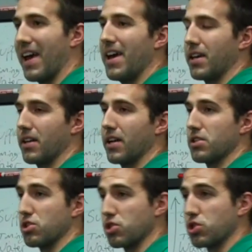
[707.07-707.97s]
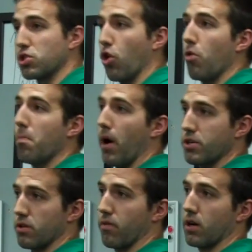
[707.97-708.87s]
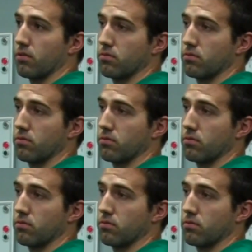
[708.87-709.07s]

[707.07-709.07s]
take in so much of our